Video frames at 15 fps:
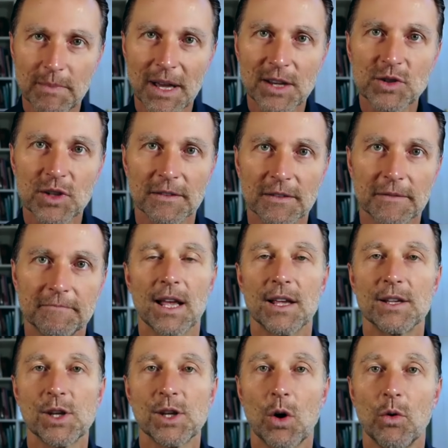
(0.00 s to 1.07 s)
mentioned.
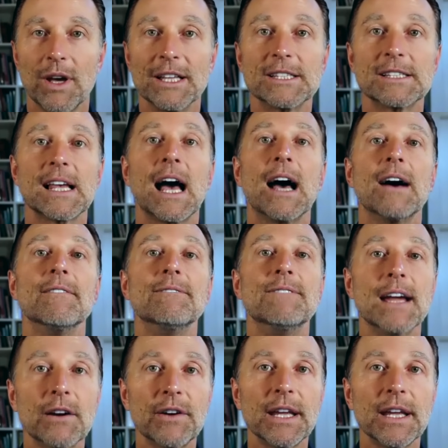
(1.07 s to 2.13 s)
So it's
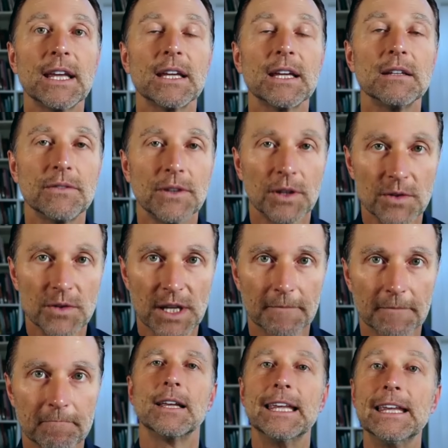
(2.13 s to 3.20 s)
very
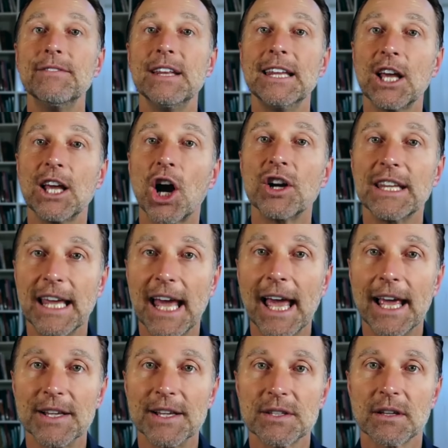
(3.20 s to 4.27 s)
confusing. Even the R D
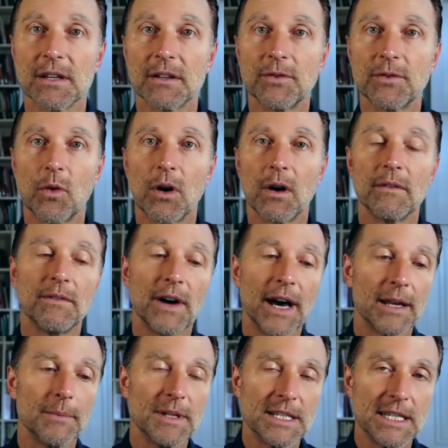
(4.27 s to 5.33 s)
As for
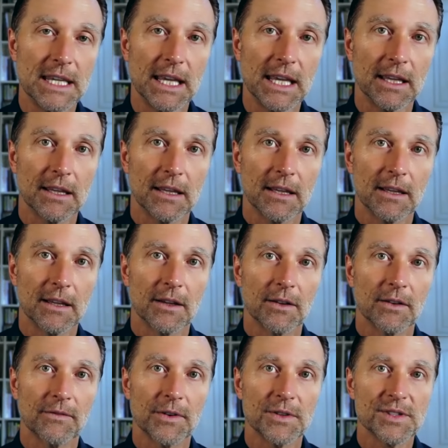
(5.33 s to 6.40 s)
vitamin D
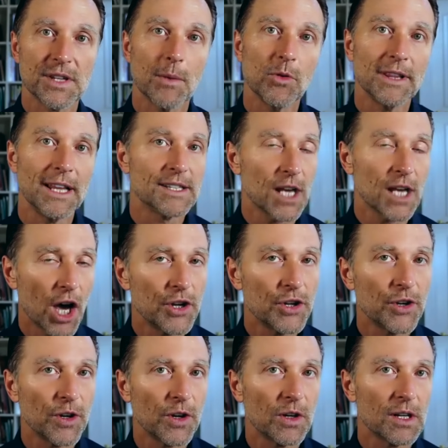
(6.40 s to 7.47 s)
for someone that's
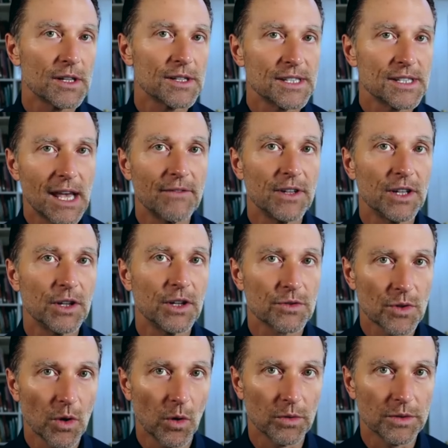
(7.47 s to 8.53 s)
under seventy
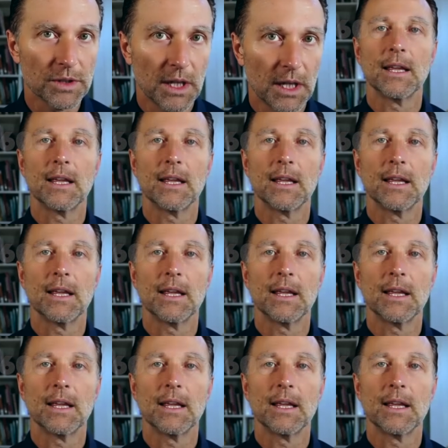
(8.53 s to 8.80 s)
years old